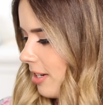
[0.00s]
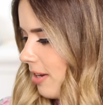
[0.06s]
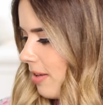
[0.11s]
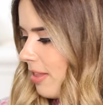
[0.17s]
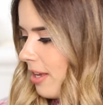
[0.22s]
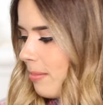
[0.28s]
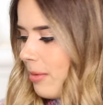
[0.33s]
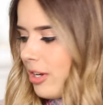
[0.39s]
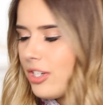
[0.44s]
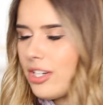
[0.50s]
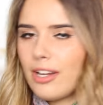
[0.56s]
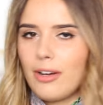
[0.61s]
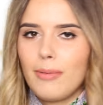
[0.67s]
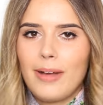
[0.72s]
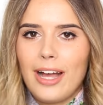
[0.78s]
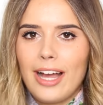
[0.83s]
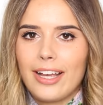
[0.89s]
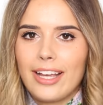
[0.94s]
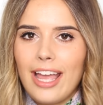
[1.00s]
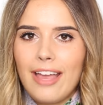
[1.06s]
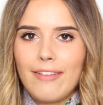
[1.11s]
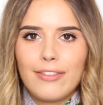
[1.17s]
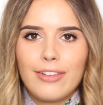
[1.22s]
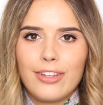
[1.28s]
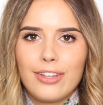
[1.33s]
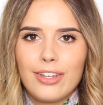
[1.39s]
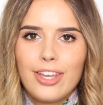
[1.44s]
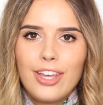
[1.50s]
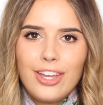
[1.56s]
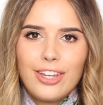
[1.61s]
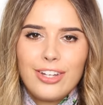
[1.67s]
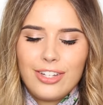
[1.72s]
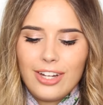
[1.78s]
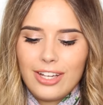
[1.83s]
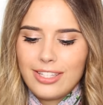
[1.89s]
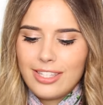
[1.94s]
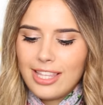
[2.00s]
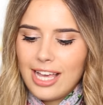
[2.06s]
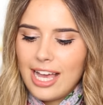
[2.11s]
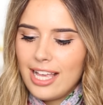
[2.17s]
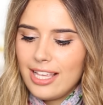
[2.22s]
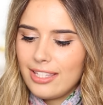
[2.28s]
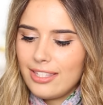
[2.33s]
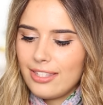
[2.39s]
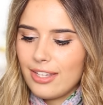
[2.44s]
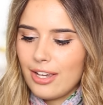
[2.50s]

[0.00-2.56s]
I don't think my Chanel bag ever does that.